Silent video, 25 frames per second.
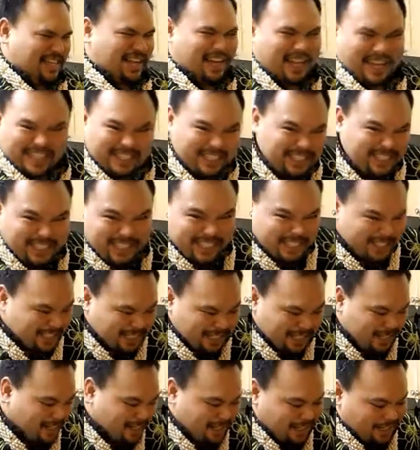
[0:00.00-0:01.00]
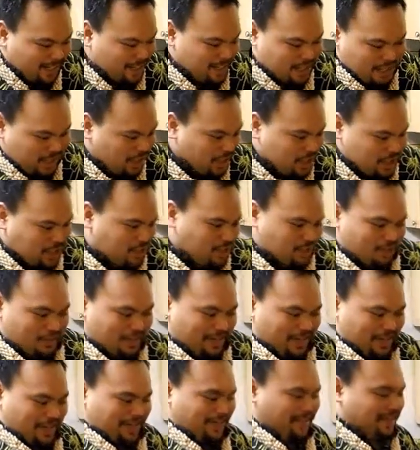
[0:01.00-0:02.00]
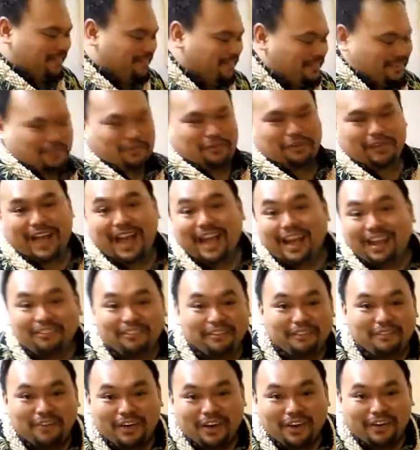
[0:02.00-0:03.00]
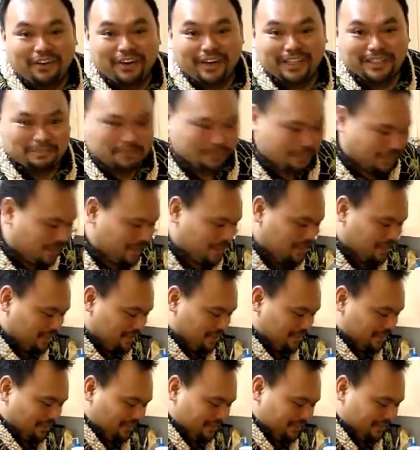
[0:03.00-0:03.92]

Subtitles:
oniony, gingery, for lack of a better explanation.